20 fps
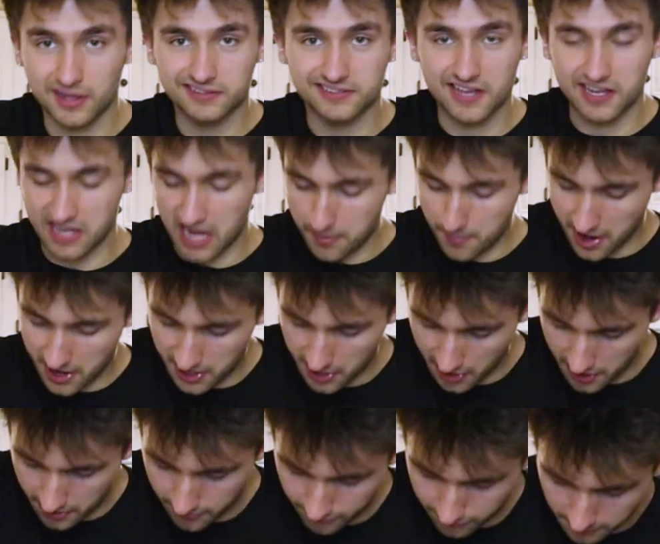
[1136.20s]
like taking my
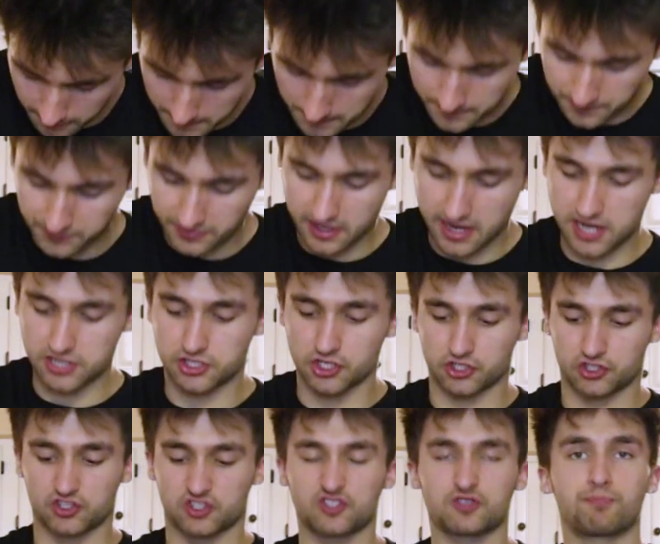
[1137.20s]
knife and
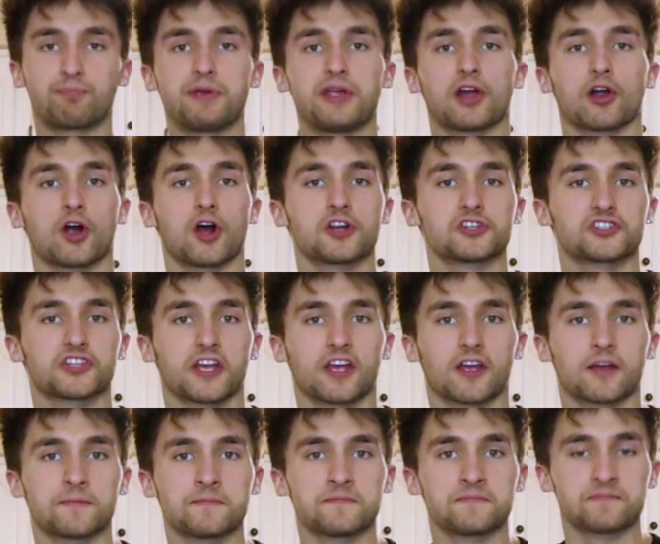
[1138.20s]
just spear
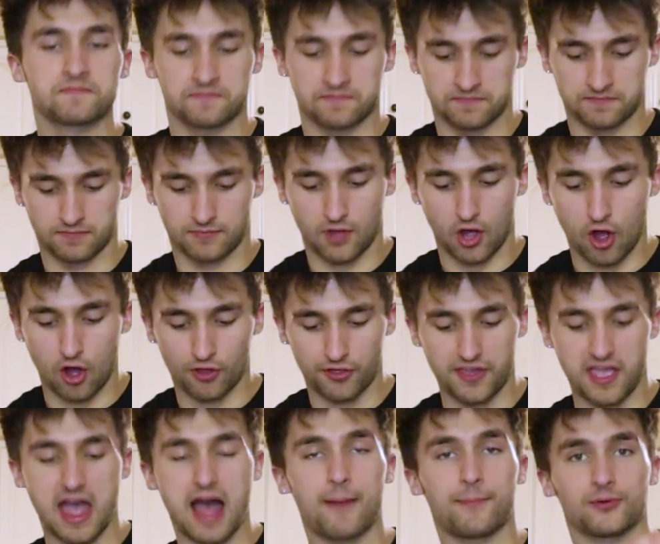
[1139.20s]
hunting all
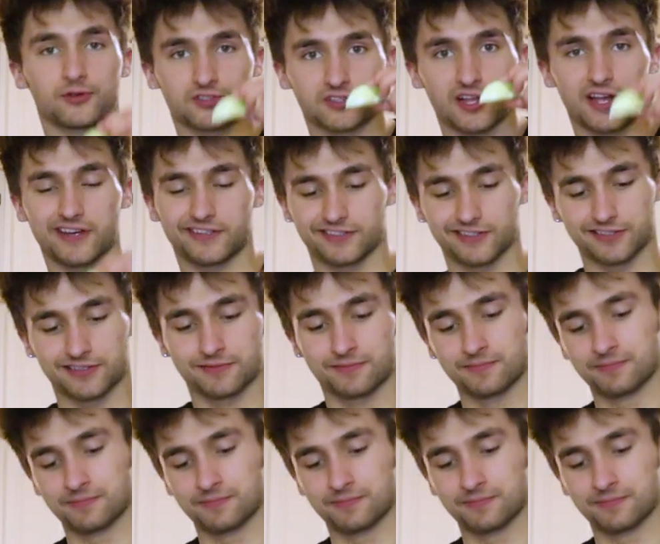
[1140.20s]
the apple slices.